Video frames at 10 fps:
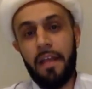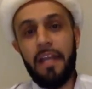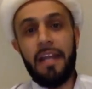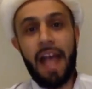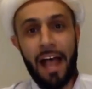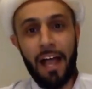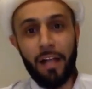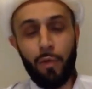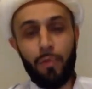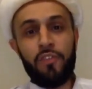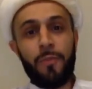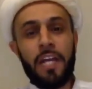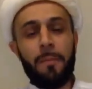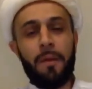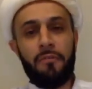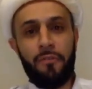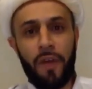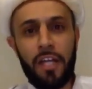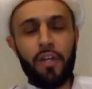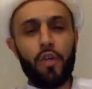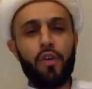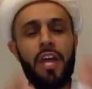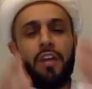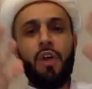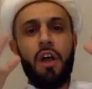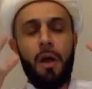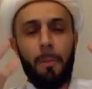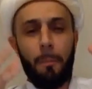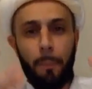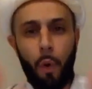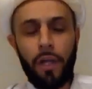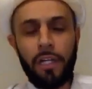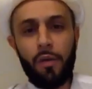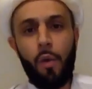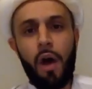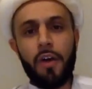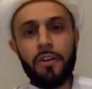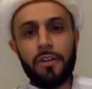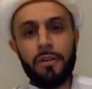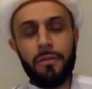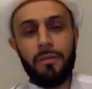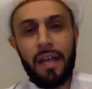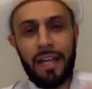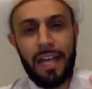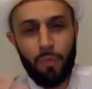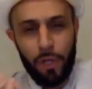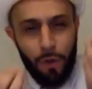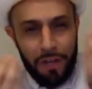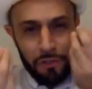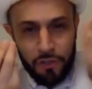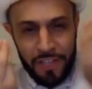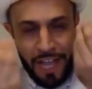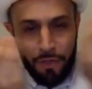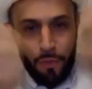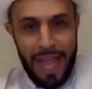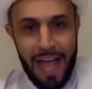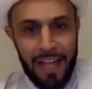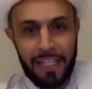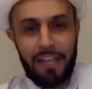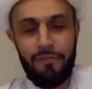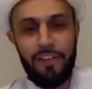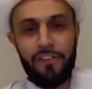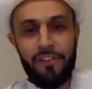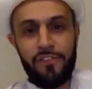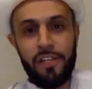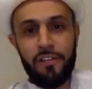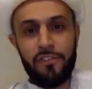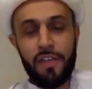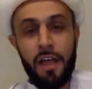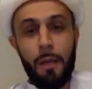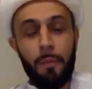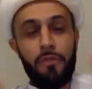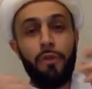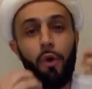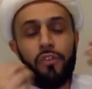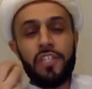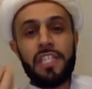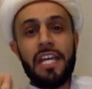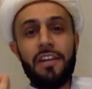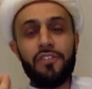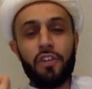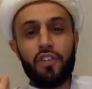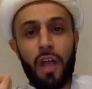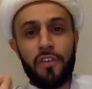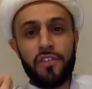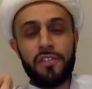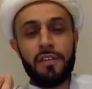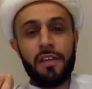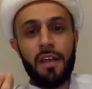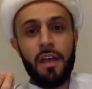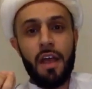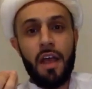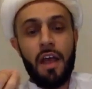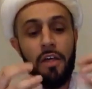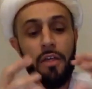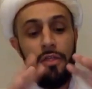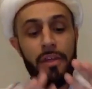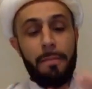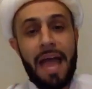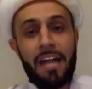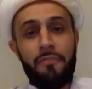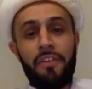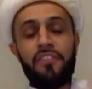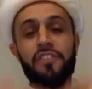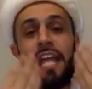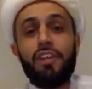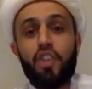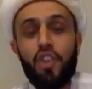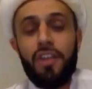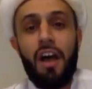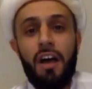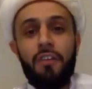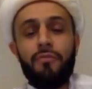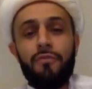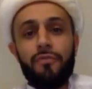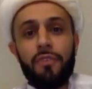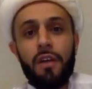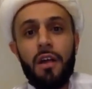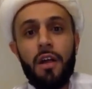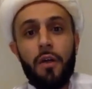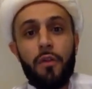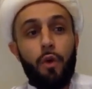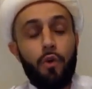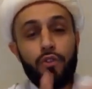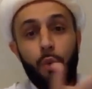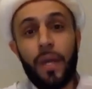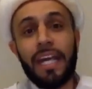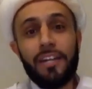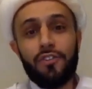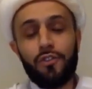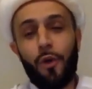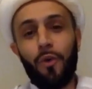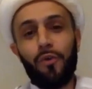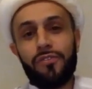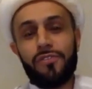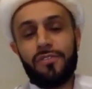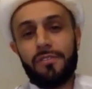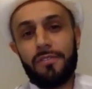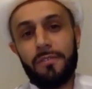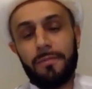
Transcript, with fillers: In hell, when we speak about fire and boiling water, again, we don't understand the reality of these things. But those things are just the manifestation of those wicked souls.